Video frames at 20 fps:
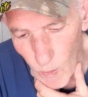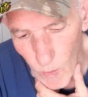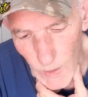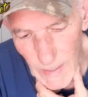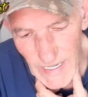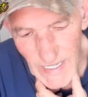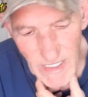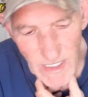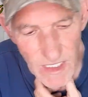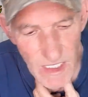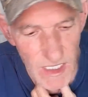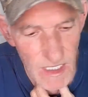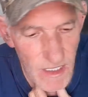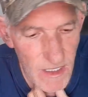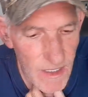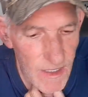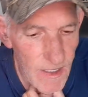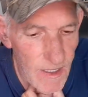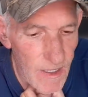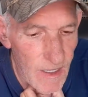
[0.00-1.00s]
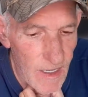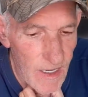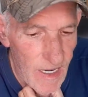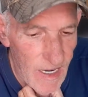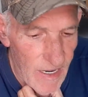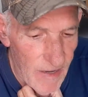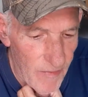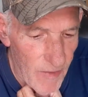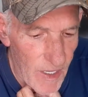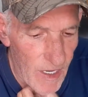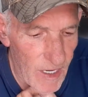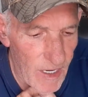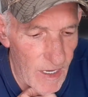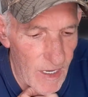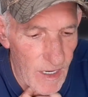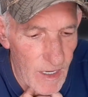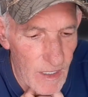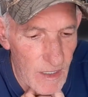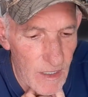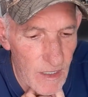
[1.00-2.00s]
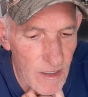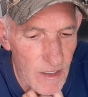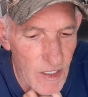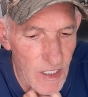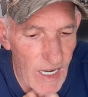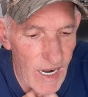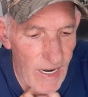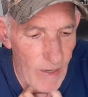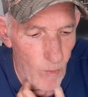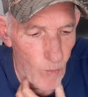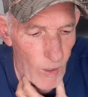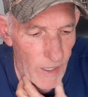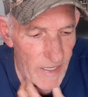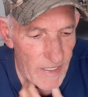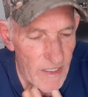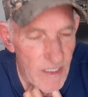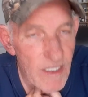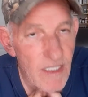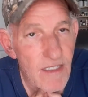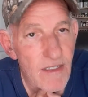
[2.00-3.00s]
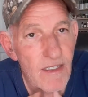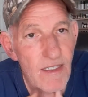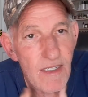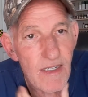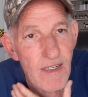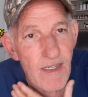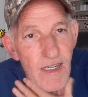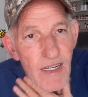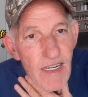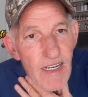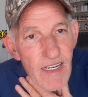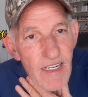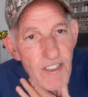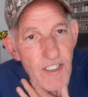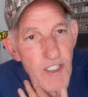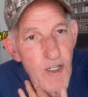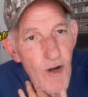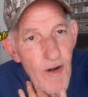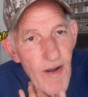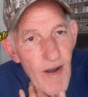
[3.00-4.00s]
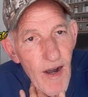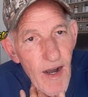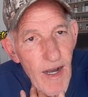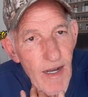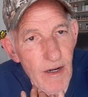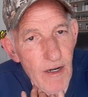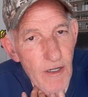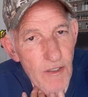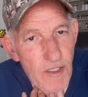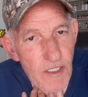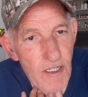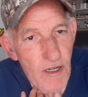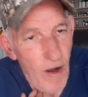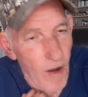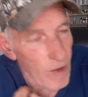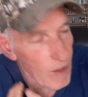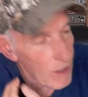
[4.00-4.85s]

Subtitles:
wings, and the side wings, and show you how I hooked it all